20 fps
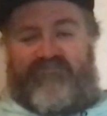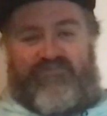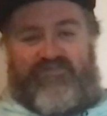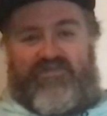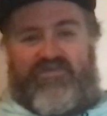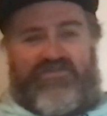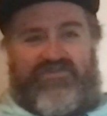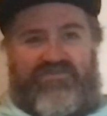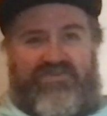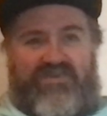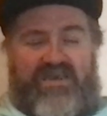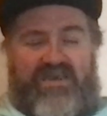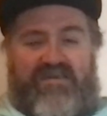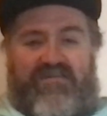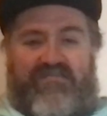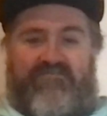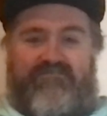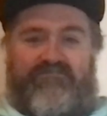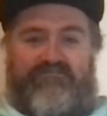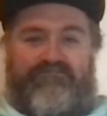48th
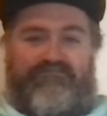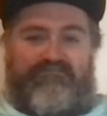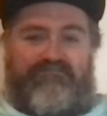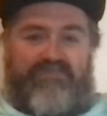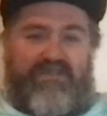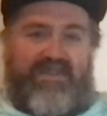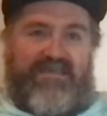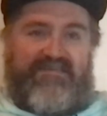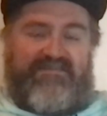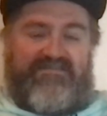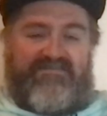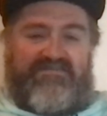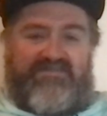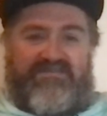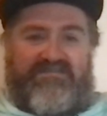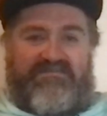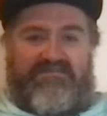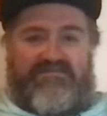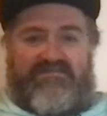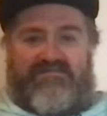place on the
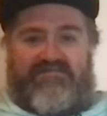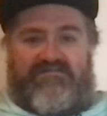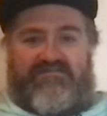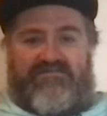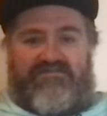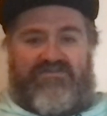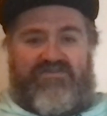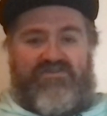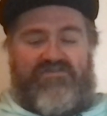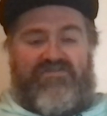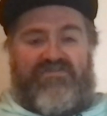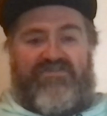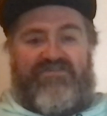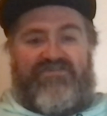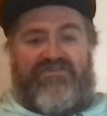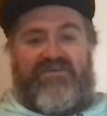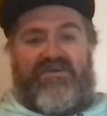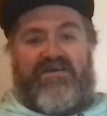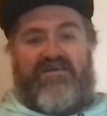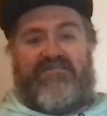scoring
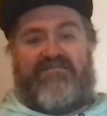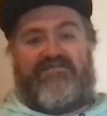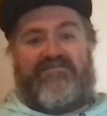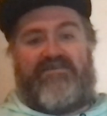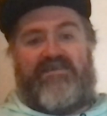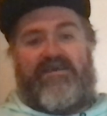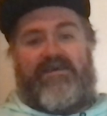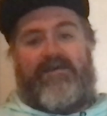charts.